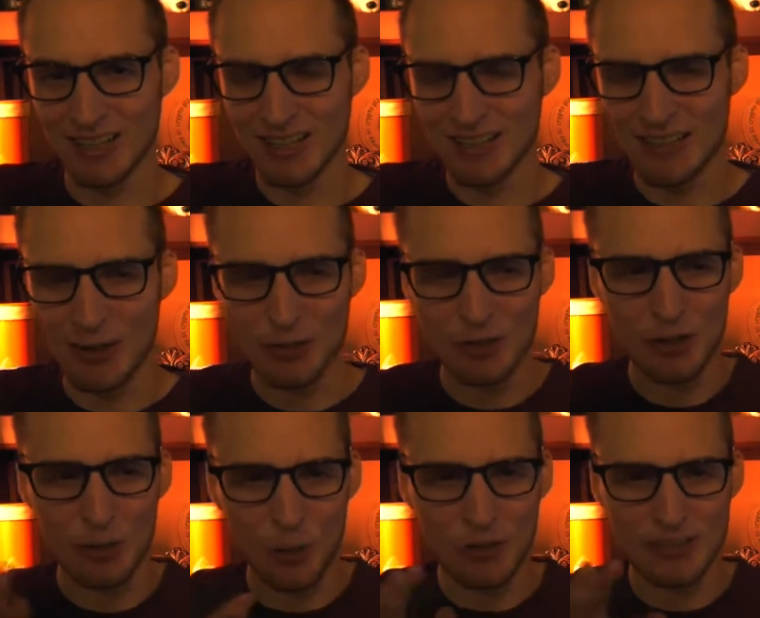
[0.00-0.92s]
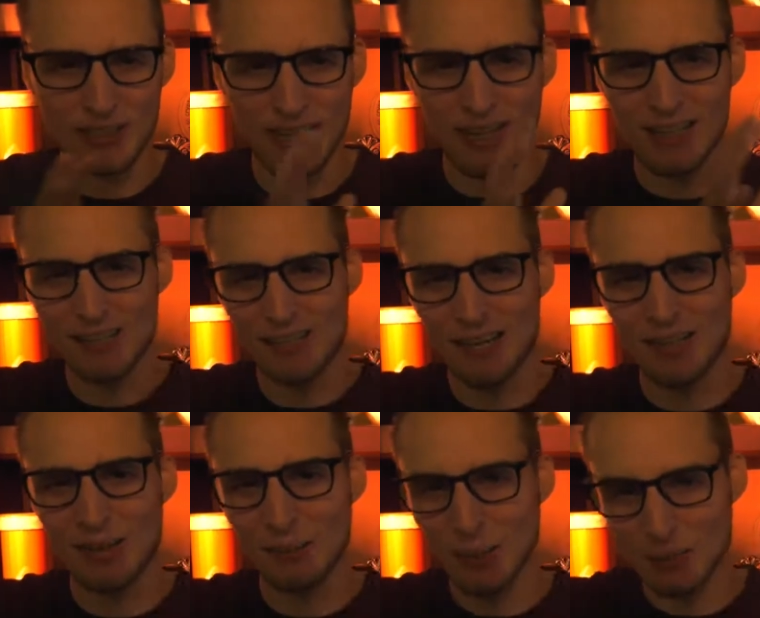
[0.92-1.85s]
Their goal is to get inside
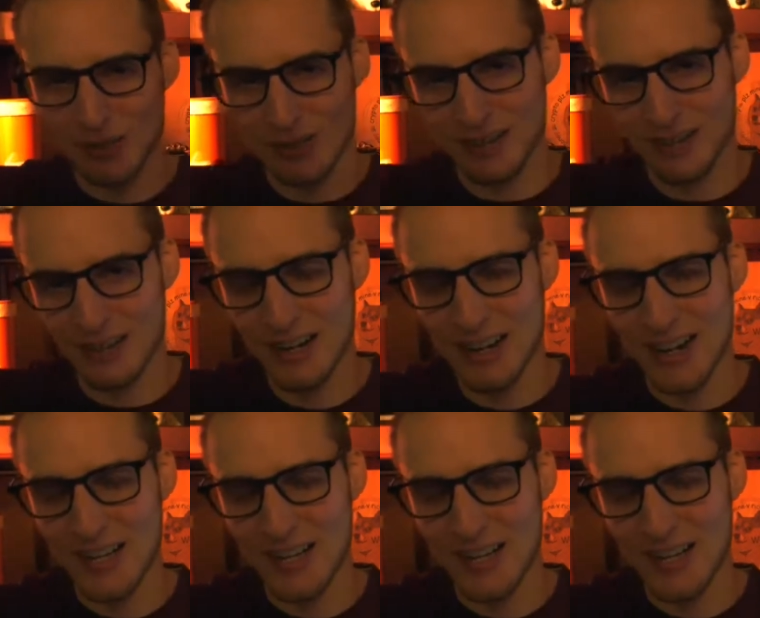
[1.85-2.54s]
your memory there.